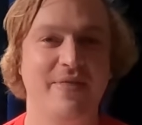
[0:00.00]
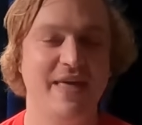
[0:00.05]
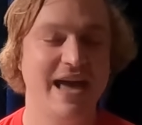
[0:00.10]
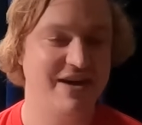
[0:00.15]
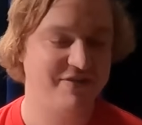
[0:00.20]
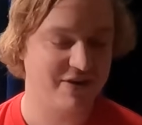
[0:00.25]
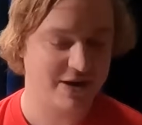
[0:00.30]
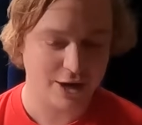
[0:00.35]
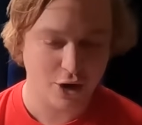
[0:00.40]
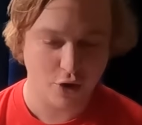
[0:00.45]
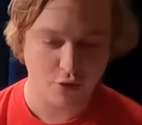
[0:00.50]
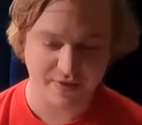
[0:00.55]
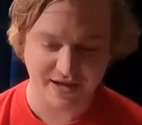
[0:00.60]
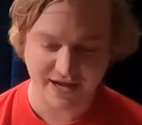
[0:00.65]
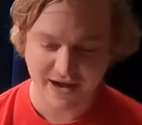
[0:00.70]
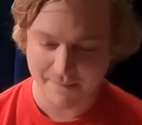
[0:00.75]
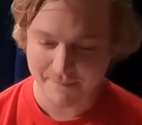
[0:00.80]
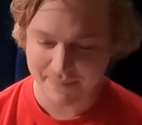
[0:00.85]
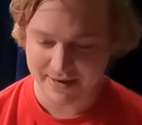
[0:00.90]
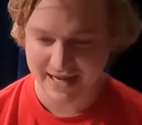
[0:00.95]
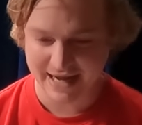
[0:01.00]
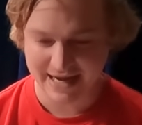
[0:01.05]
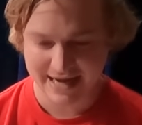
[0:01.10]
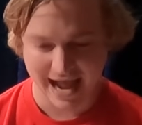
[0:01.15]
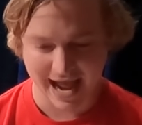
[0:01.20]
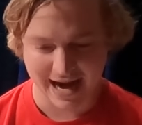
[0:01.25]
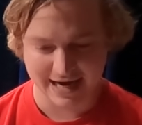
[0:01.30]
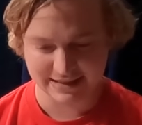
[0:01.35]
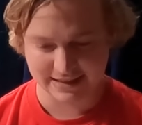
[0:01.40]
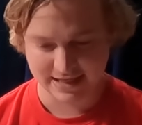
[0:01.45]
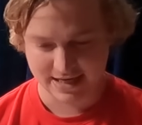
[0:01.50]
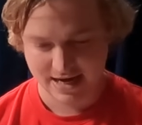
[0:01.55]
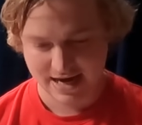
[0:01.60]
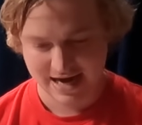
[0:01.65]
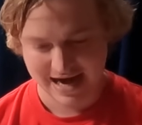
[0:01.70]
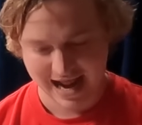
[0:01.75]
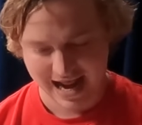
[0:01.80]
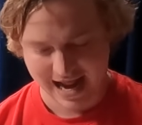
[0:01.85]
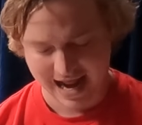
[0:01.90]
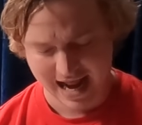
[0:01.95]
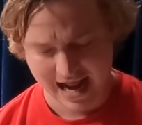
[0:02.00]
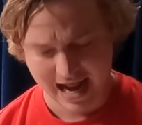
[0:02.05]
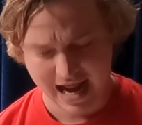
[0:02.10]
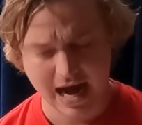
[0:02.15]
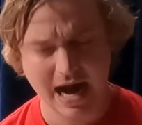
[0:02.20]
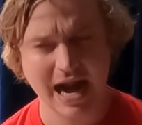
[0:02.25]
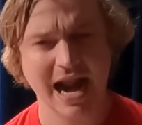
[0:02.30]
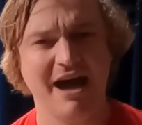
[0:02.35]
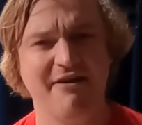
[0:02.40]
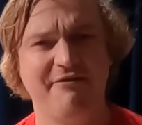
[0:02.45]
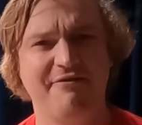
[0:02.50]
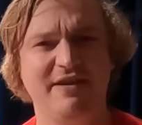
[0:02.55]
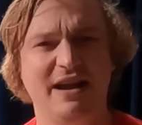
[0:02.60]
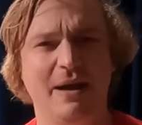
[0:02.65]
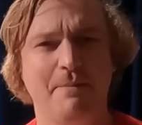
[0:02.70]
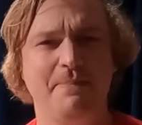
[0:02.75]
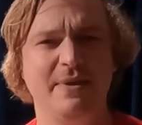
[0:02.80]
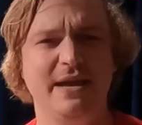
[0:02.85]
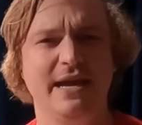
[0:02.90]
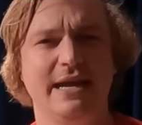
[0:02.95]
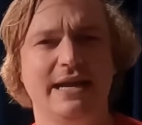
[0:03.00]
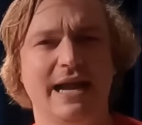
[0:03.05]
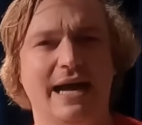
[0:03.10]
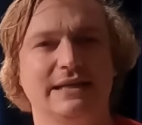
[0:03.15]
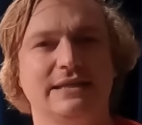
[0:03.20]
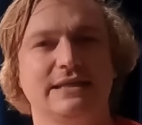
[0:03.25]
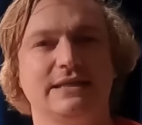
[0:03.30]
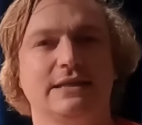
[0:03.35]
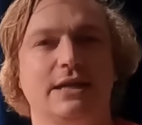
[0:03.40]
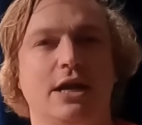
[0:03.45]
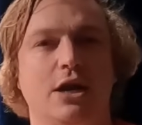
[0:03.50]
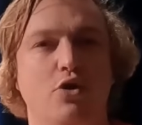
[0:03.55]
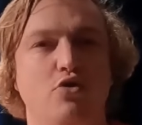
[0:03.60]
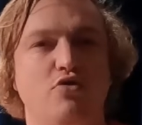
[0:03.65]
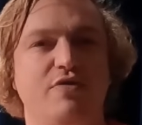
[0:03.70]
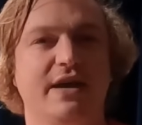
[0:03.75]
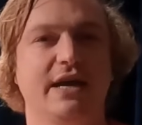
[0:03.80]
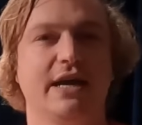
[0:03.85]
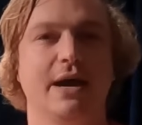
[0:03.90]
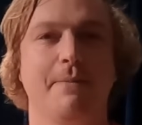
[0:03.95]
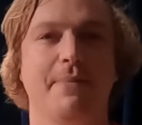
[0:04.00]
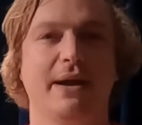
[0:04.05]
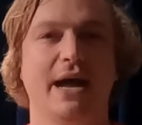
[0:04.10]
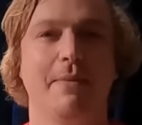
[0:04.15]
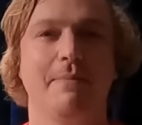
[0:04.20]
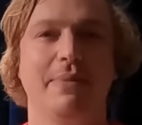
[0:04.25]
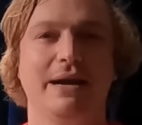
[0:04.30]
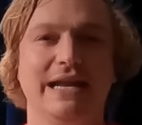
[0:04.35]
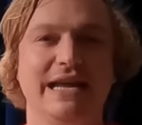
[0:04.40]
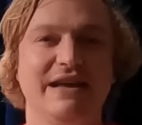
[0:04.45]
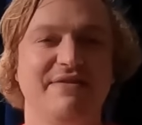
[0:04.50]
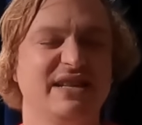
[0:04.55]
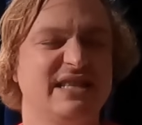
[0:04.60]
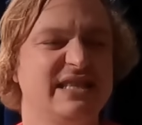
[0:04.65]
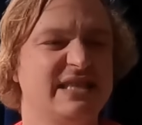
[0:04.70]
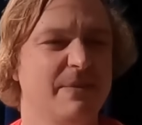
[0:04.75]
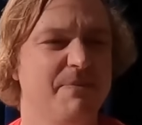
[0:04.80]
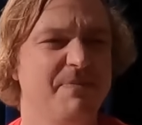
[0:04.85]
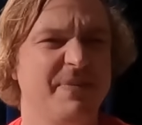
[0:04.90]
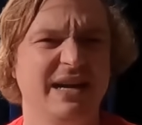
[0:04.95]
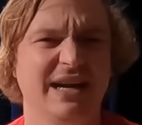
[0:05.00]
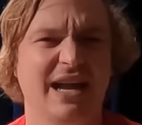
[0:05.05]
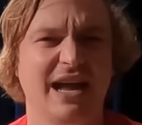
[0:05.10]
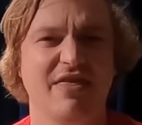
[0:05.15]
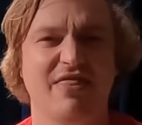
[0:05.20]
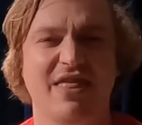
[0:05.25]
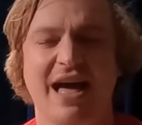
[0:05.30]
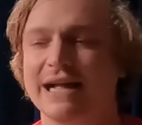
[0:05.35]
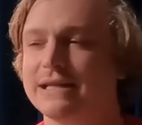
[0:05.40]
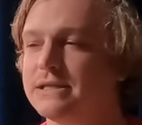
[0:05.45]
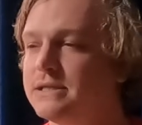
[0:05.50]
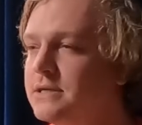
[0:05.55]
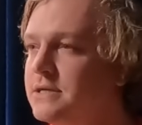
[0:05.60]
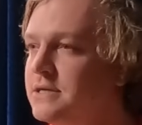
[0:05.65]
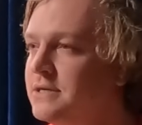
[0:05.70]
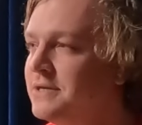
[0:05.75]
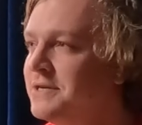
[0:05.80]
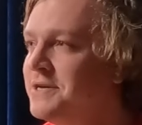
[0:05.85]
They have a clothing company in Canada. La Filipinas clothing company. I believe it's something like that.